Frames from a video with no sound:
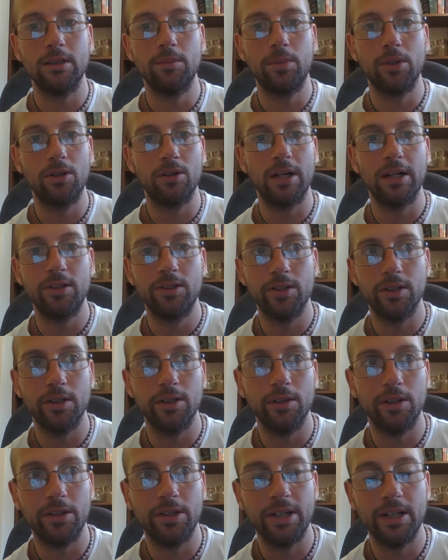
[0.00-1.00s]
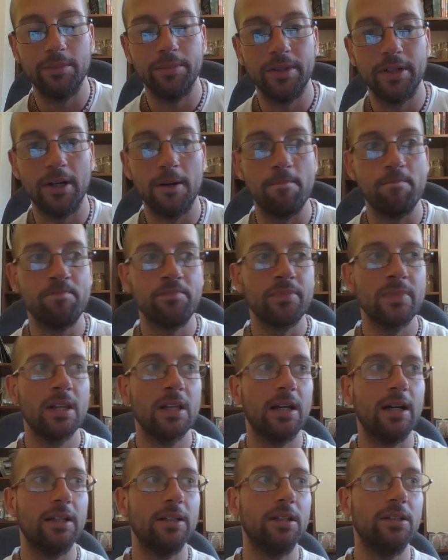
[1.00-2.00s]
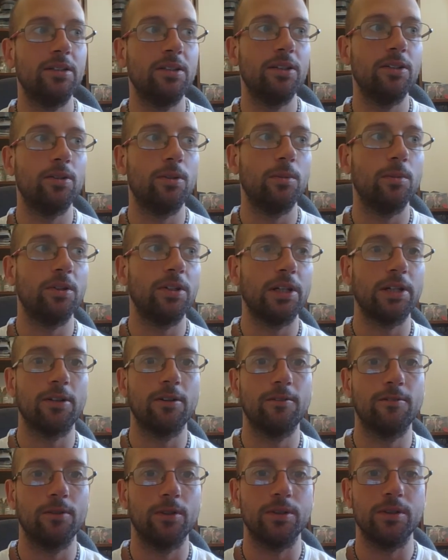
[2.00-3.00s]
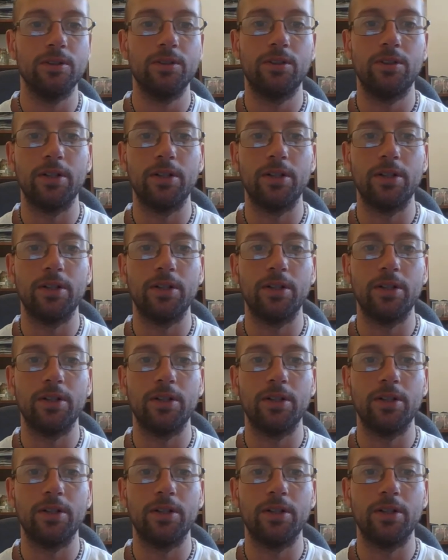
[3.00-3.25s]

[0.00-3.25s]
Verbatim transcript: progressed at the same time, and this is almost like a front.